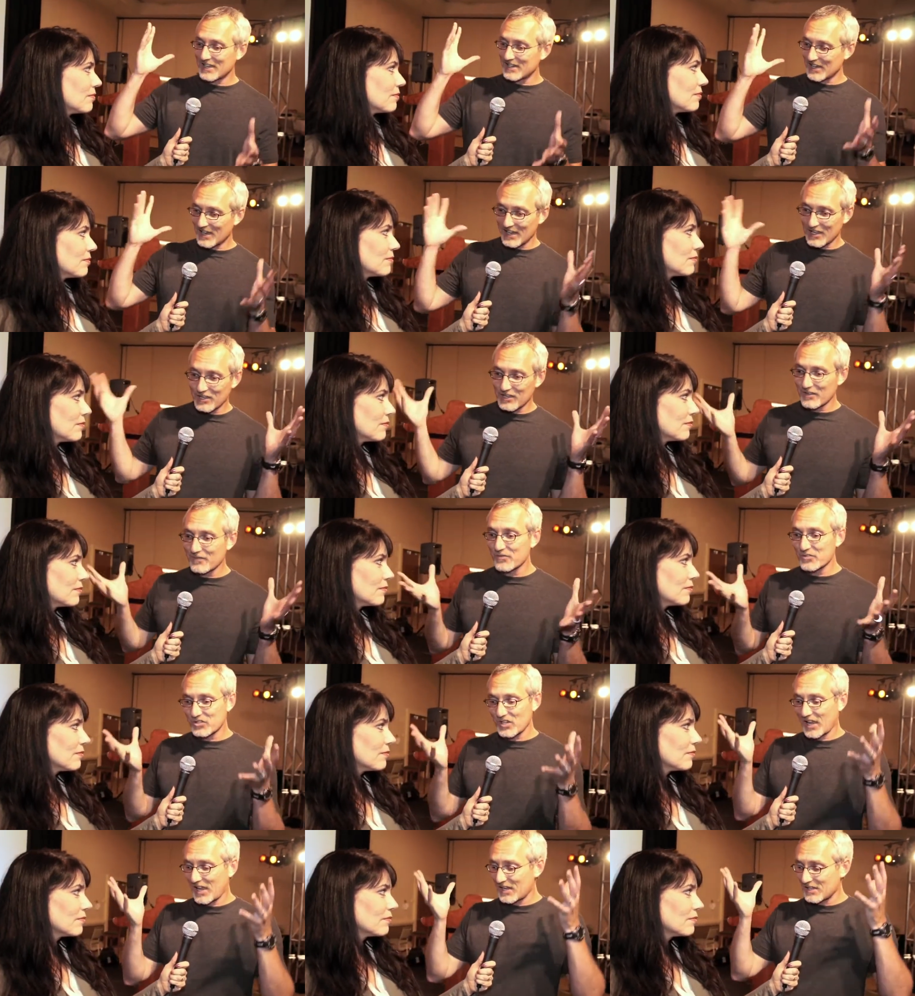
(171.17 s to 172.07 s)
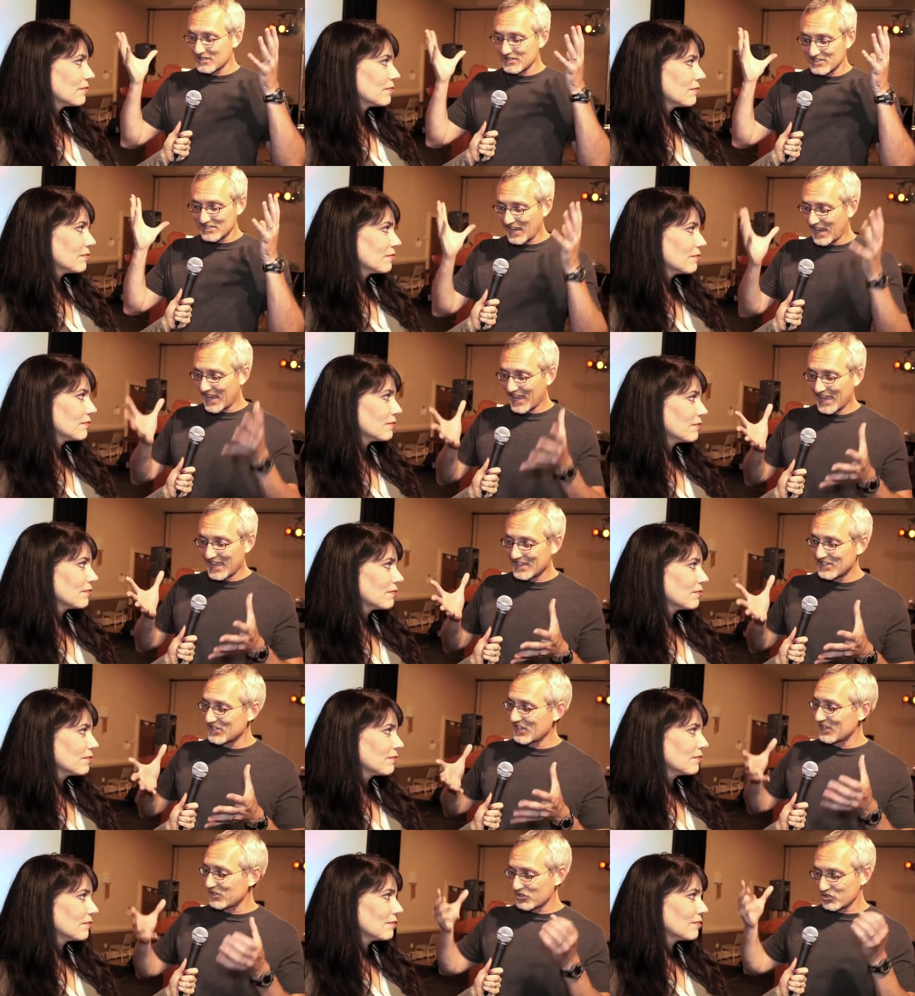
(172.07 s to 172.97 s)
Speaker 1: and elves and
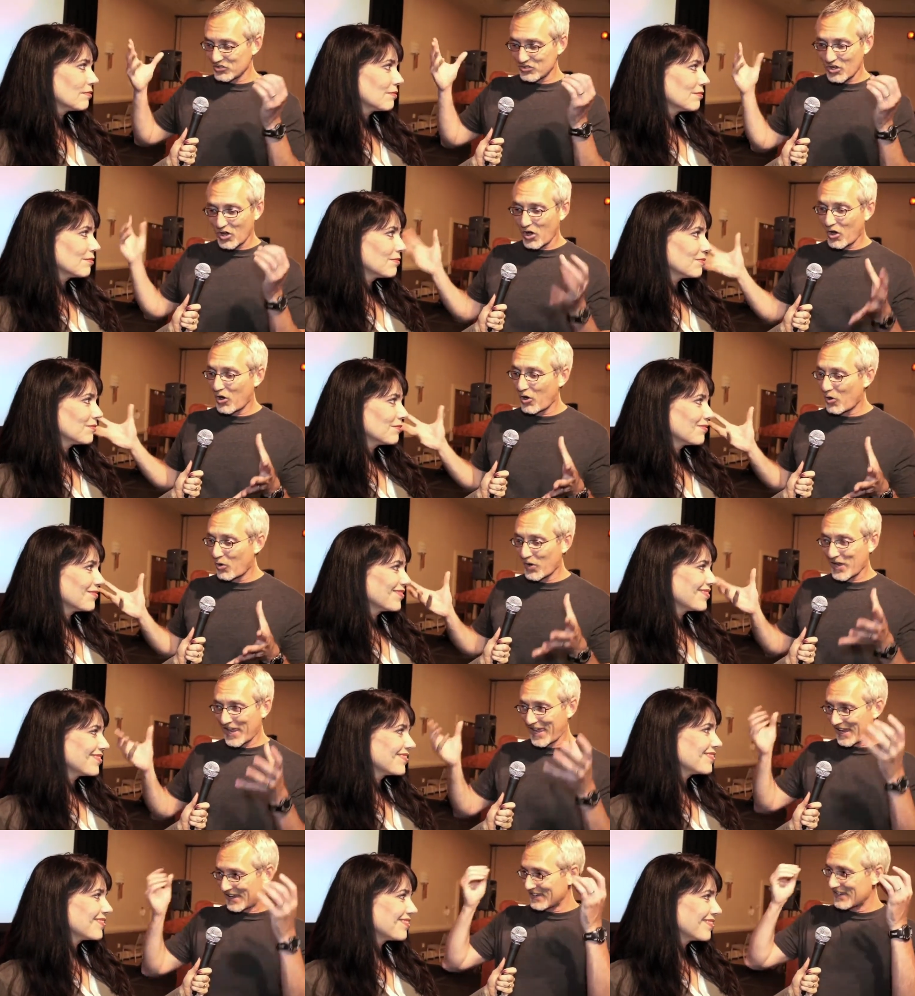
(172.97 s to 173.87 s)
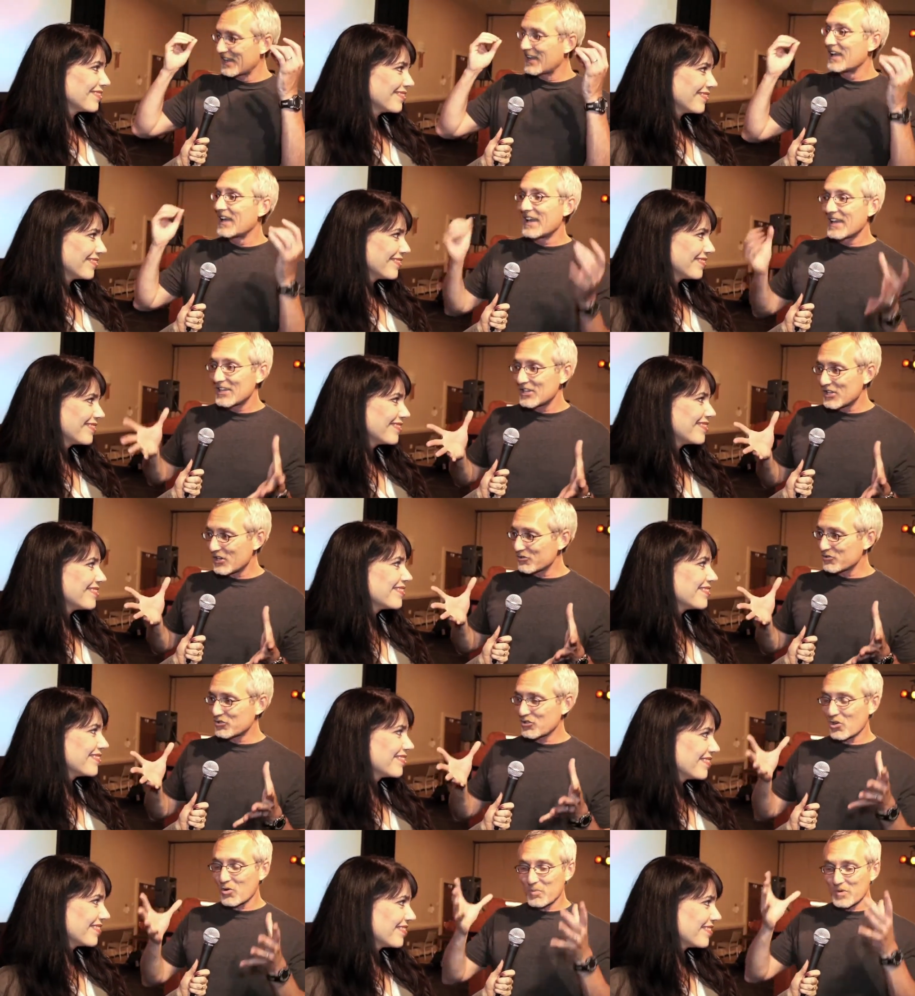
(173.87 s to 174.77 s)
sand and snow and, you know,
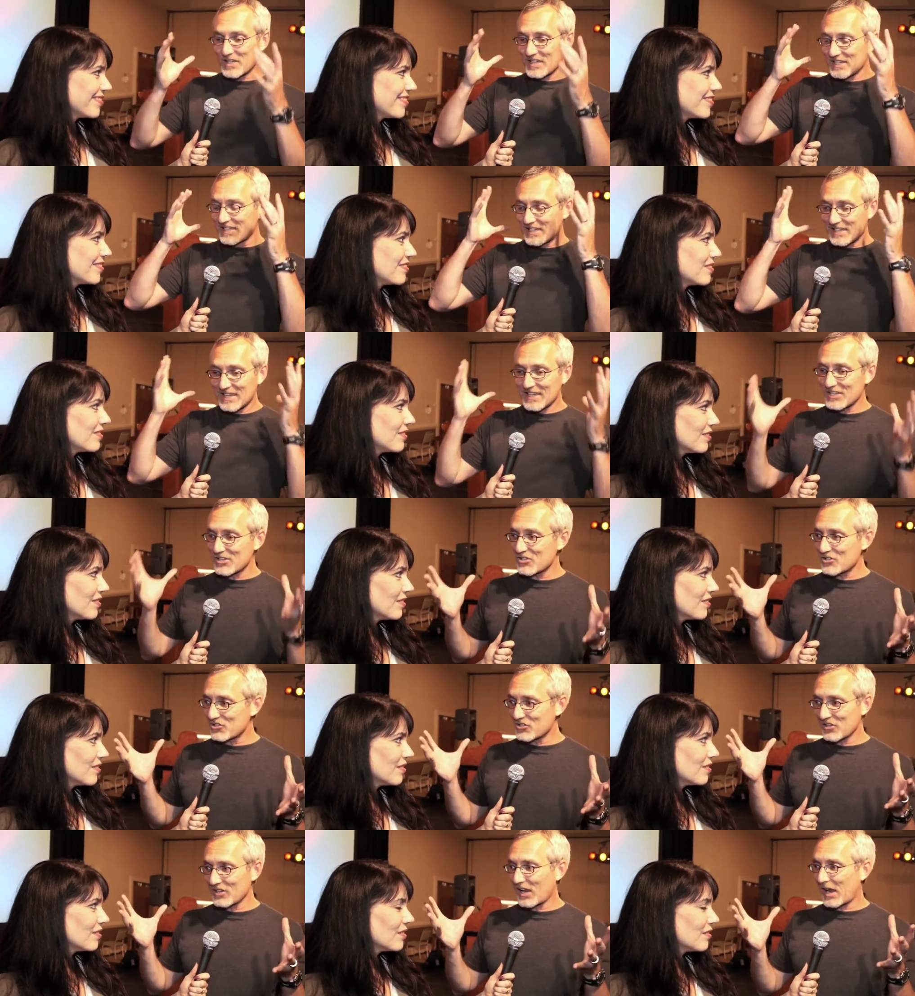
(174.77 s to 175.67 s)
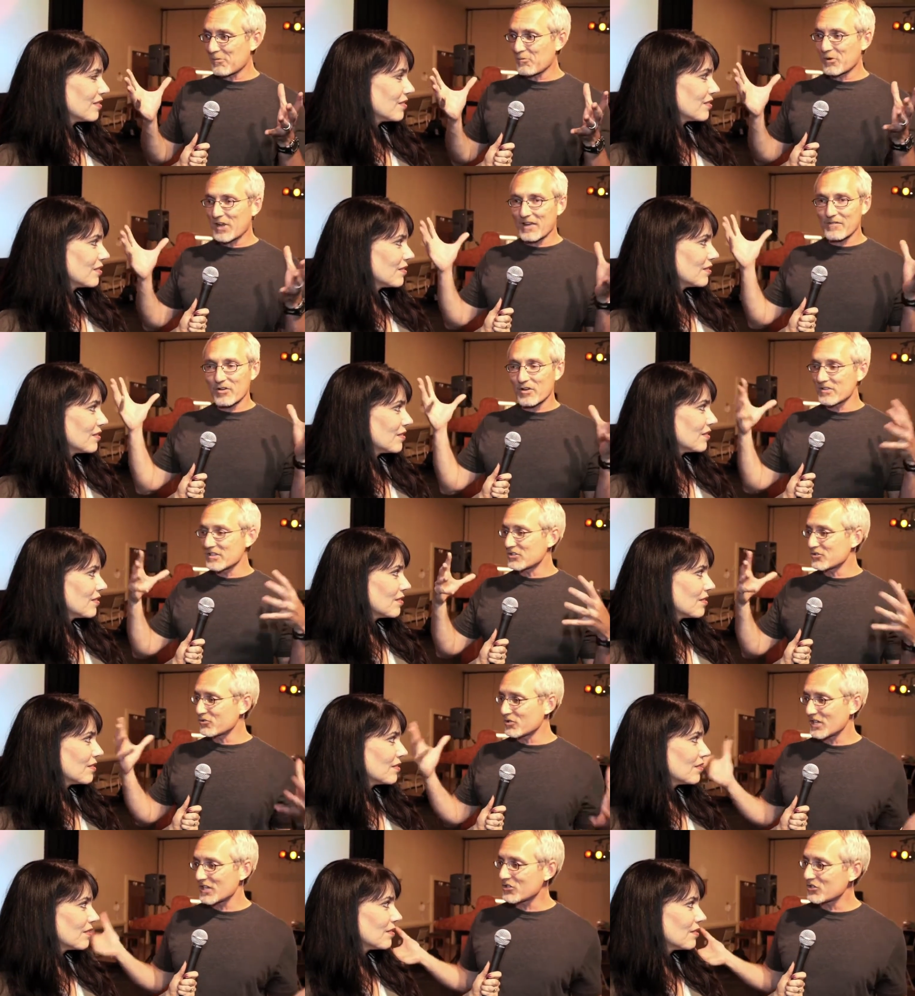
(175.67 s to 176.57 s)
so many kids? I uh, mean, we have all these
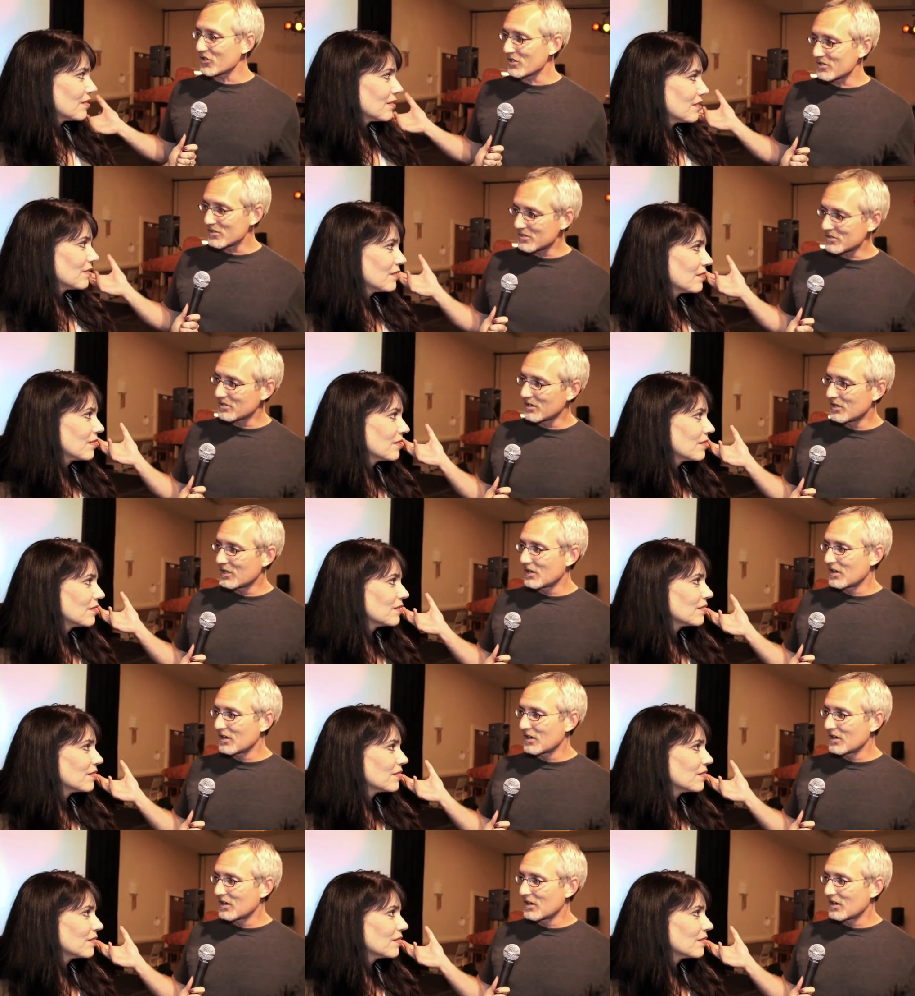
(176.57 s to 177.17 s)
traditions.